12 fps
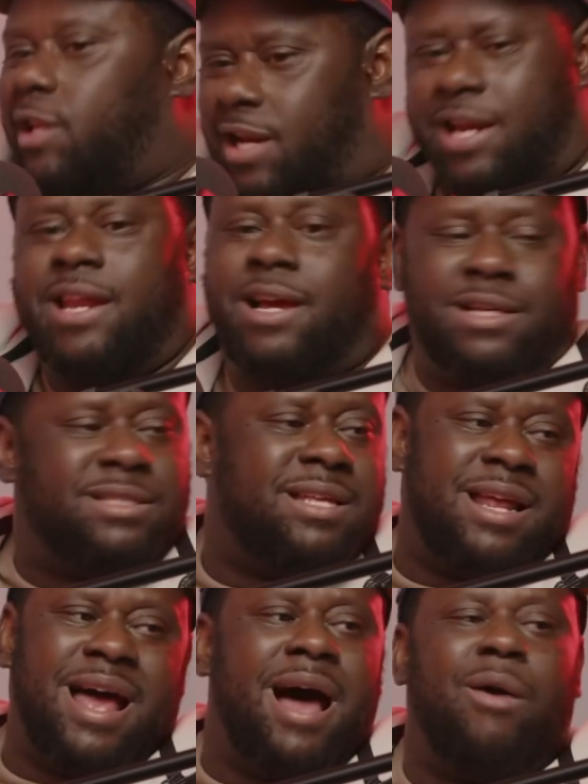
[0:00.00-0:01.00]
of the niggas
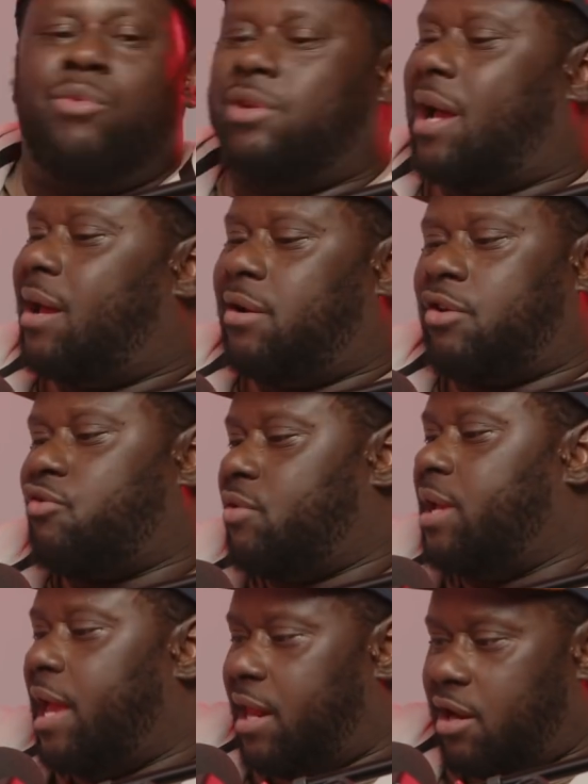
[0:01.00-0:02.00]
that I would I done
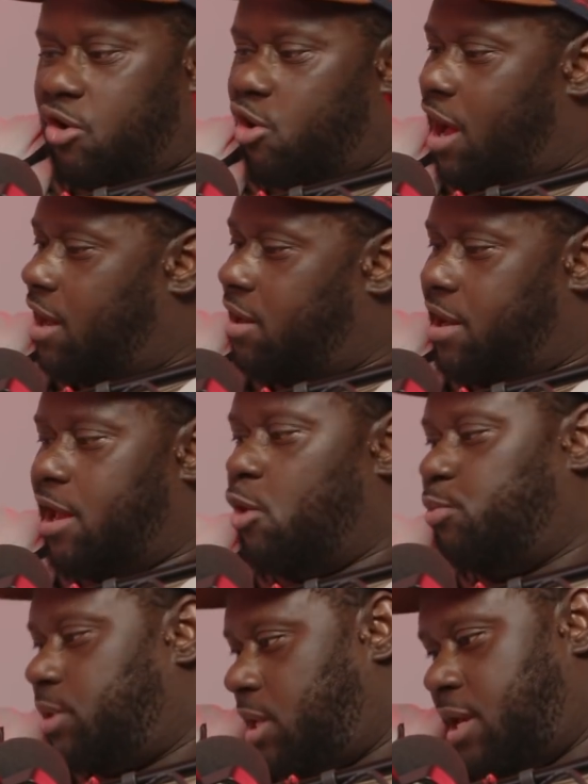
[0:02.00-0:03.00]
created or I done
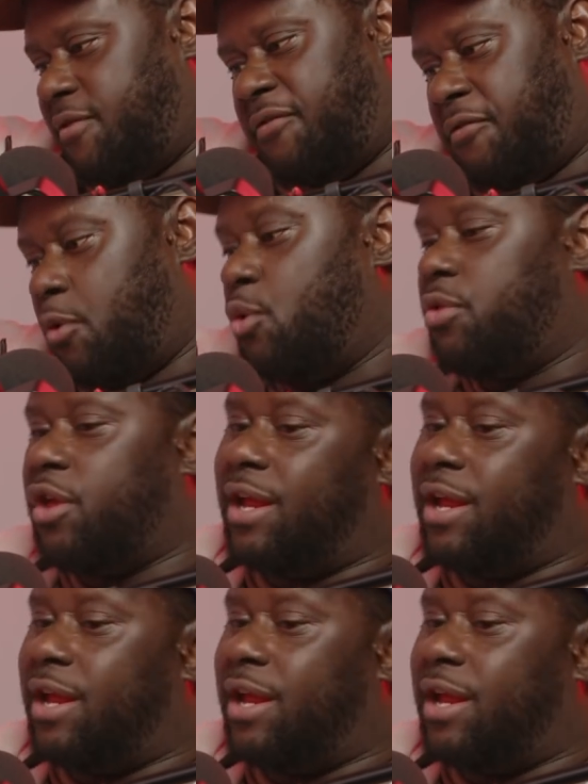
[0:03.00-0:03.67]
helped get further